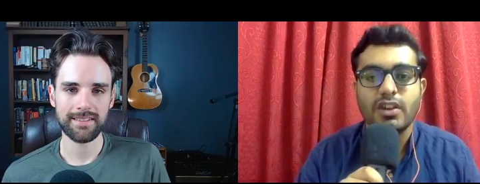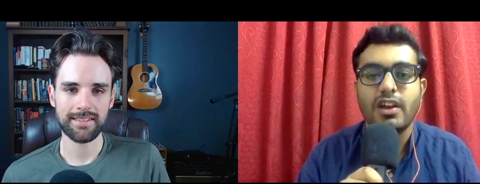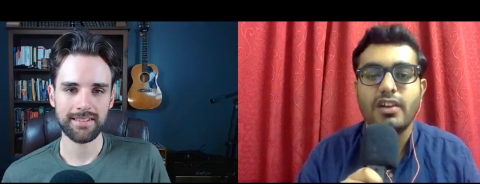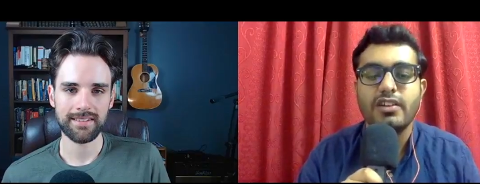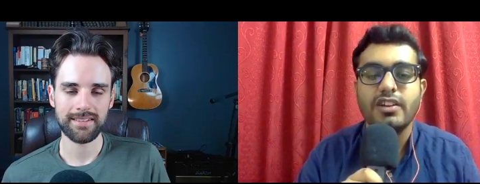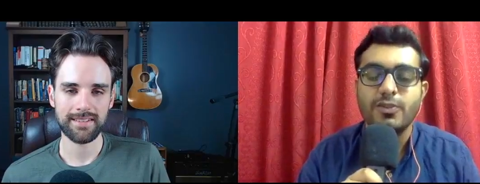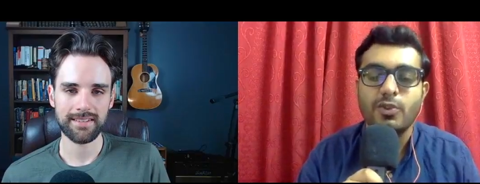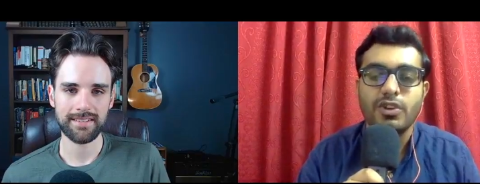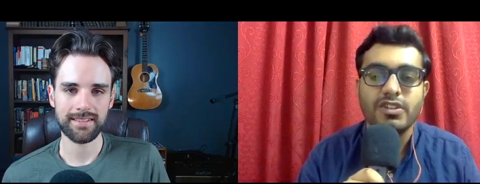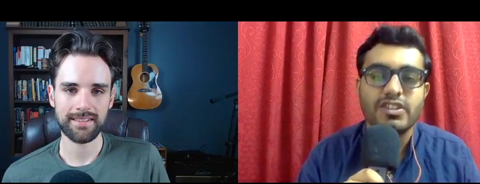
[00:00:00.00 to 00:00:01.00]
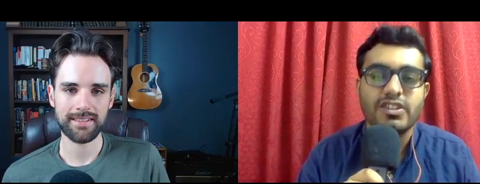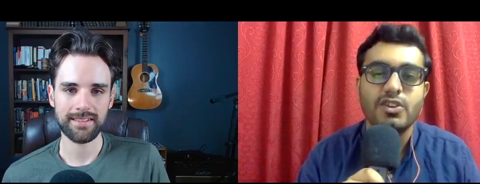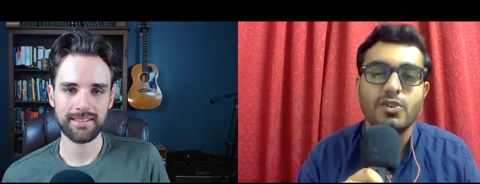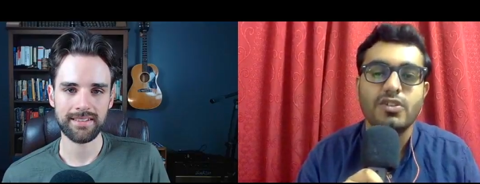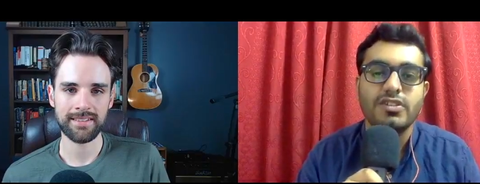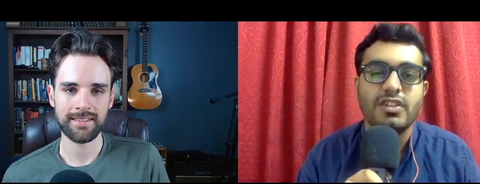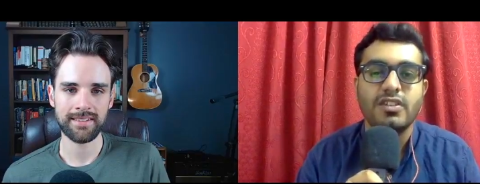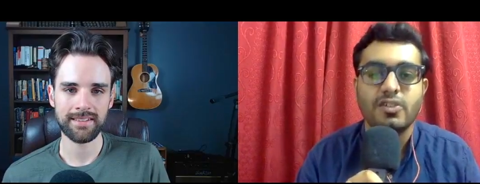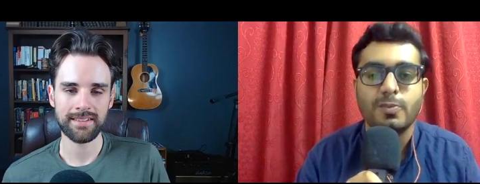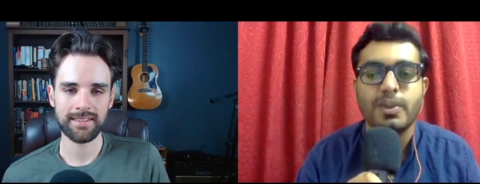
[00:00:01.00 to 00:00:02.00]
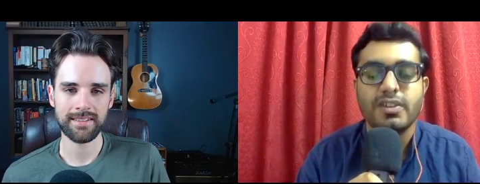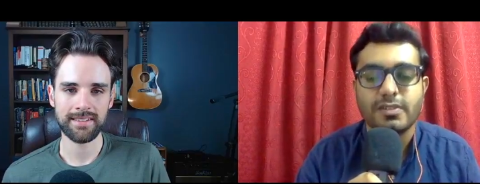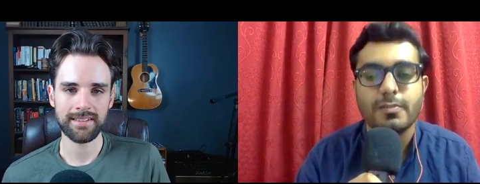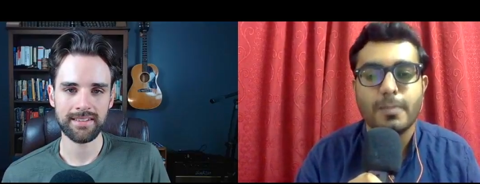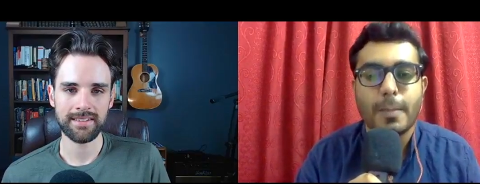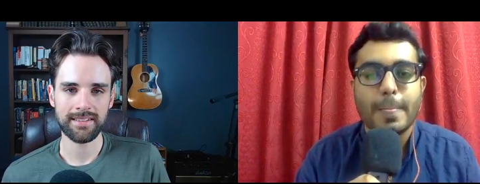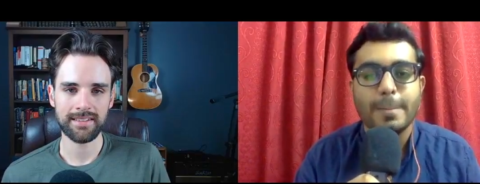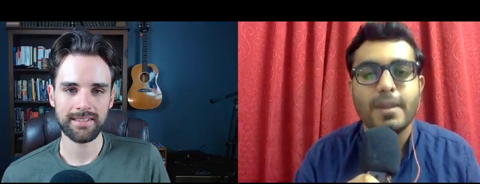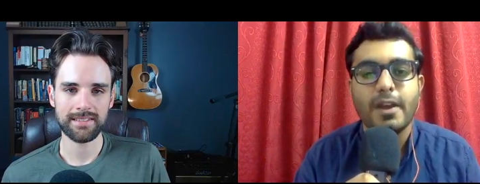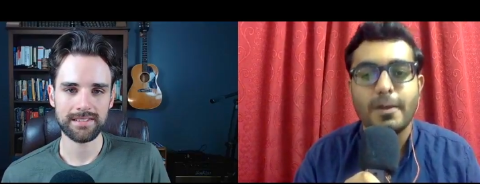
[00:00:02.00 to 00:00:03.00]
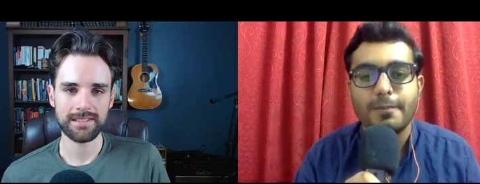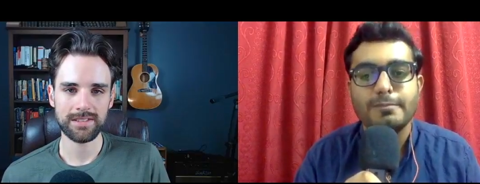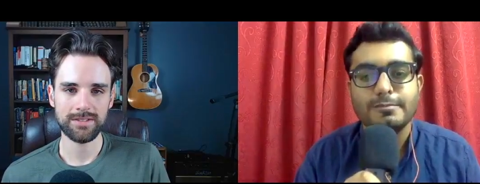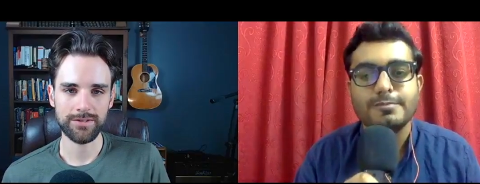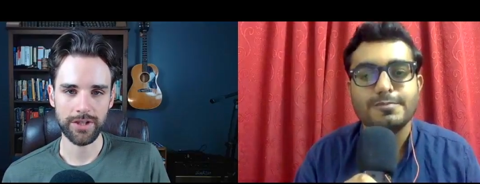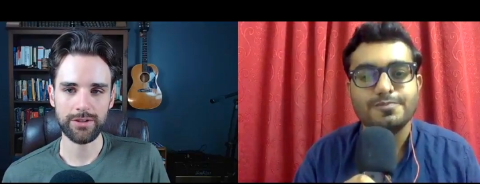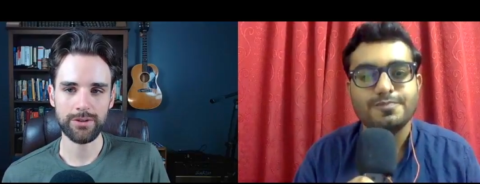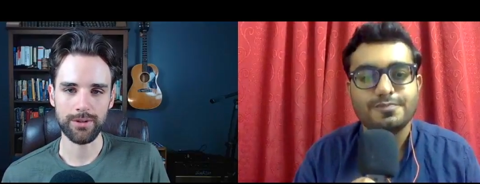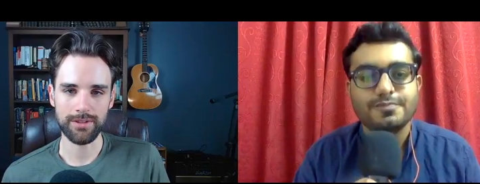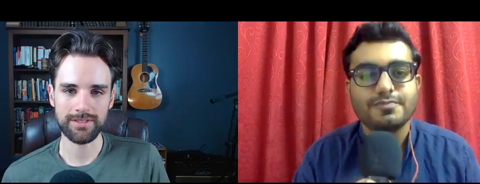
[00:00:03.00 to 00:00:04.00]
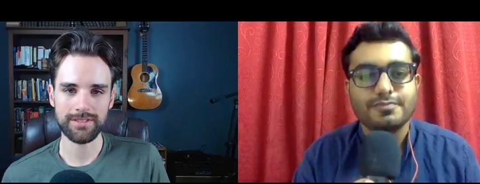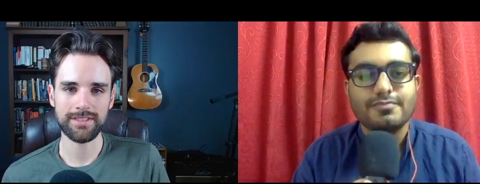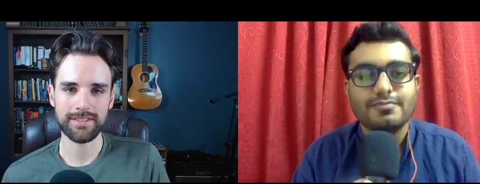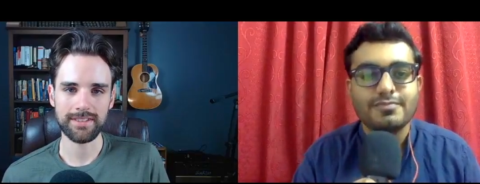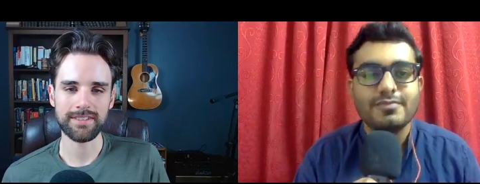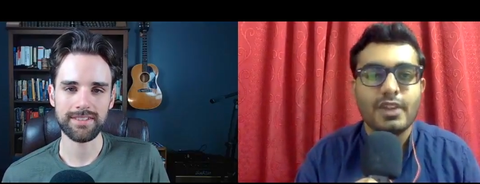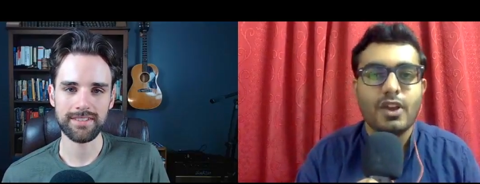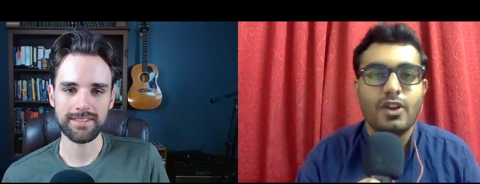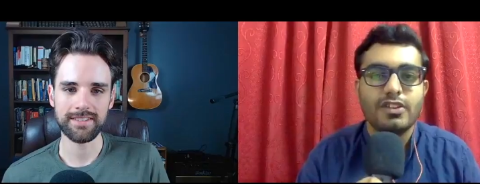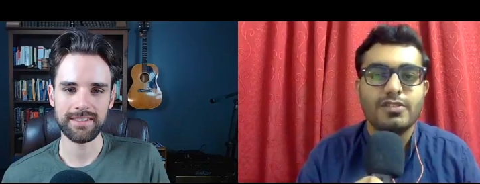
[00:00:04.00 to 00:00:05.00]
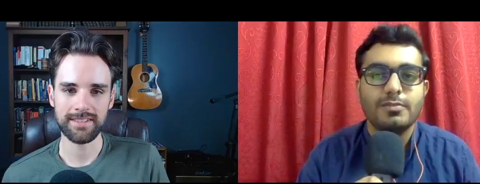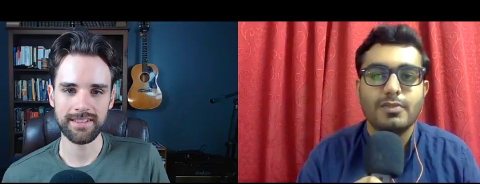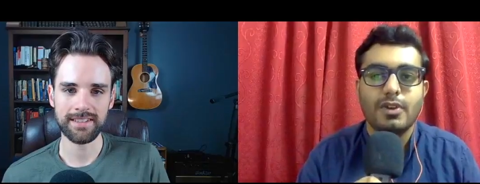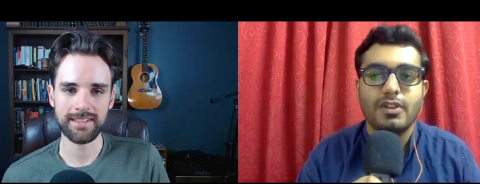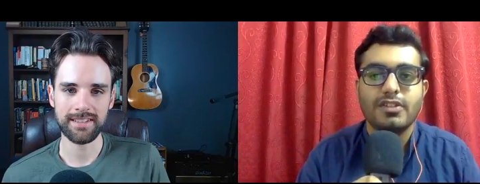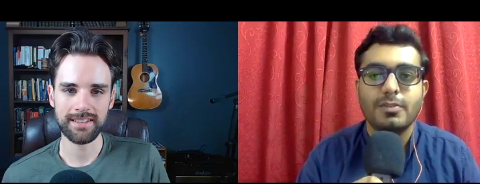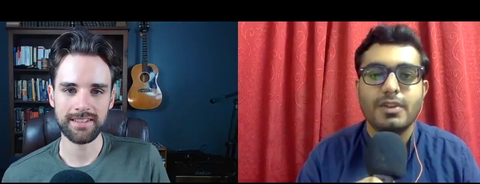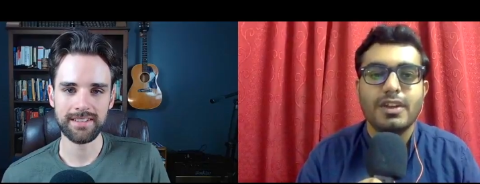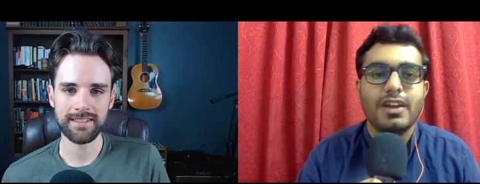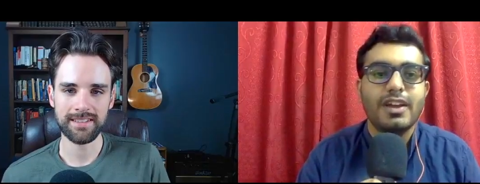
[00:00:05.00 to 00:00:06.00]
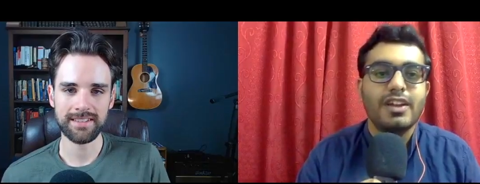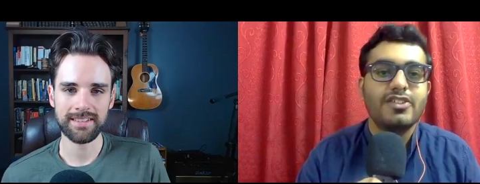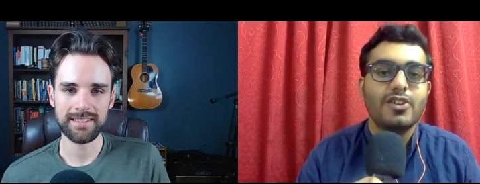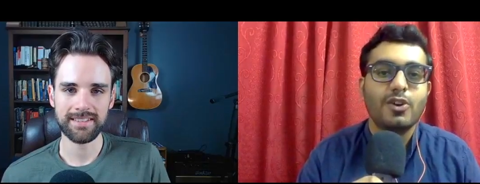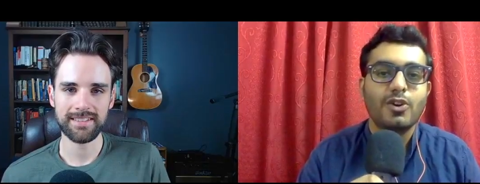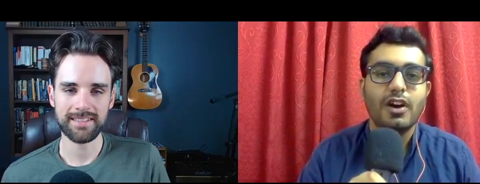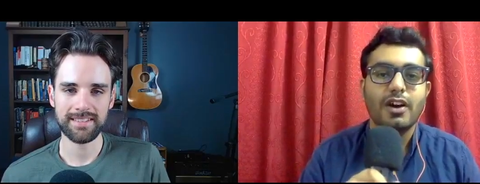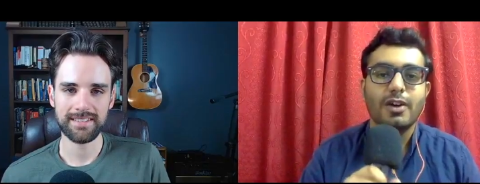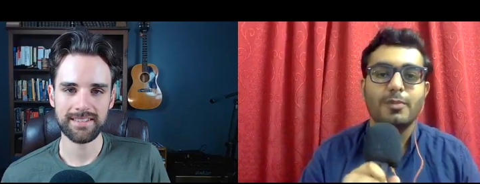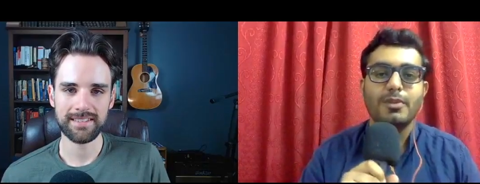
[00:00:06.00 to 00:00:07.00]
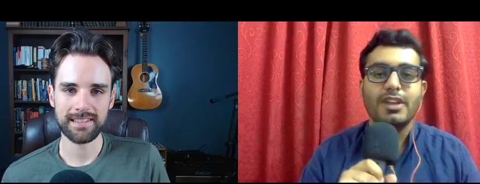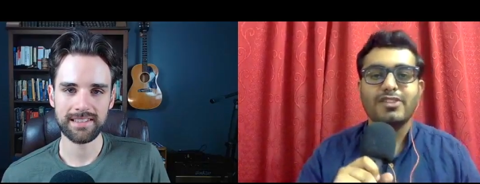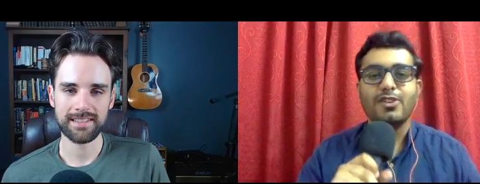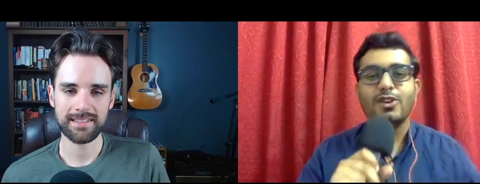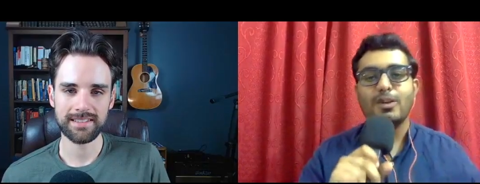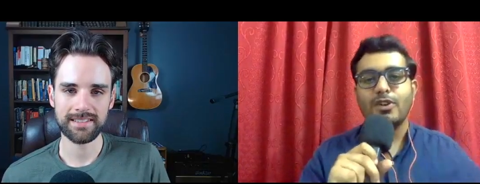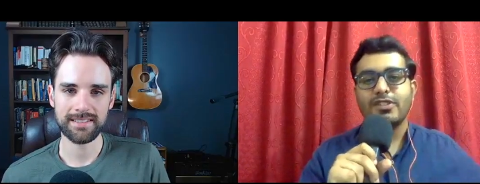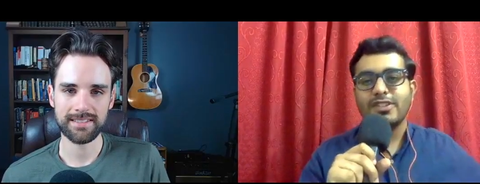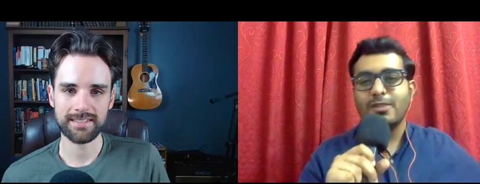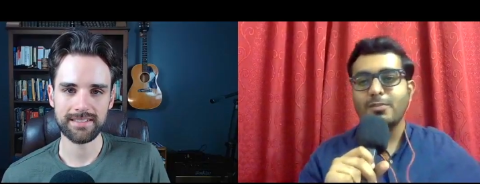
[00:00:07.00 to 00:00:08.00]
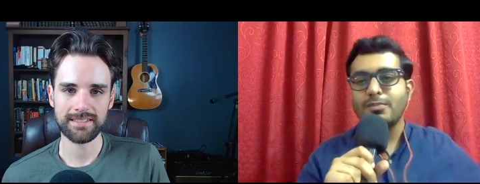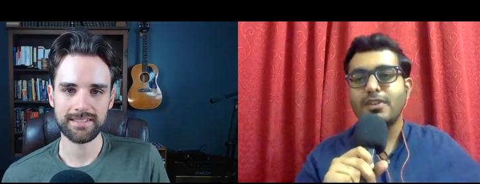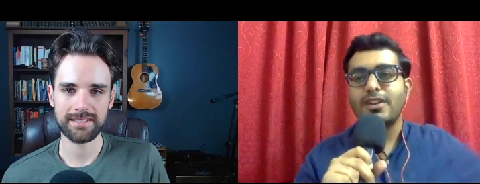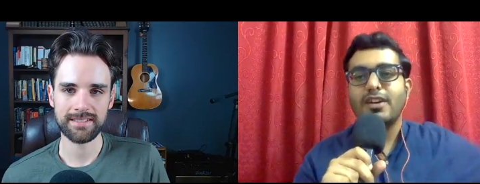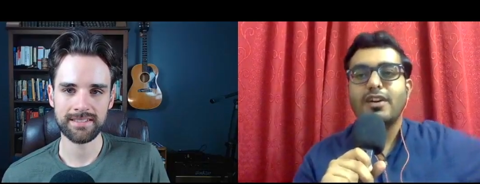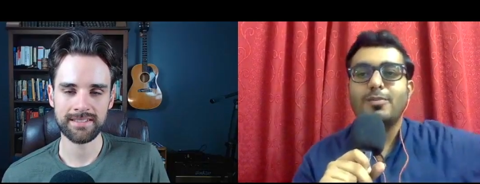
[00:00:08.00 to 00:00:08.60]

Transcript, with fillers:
Speaker 1: and interviewing CEOs in the space. Yeah.
Speaker 2: Very cool.
Speaker 1: Awesome. Awesome. So uh, let's talk about some uh,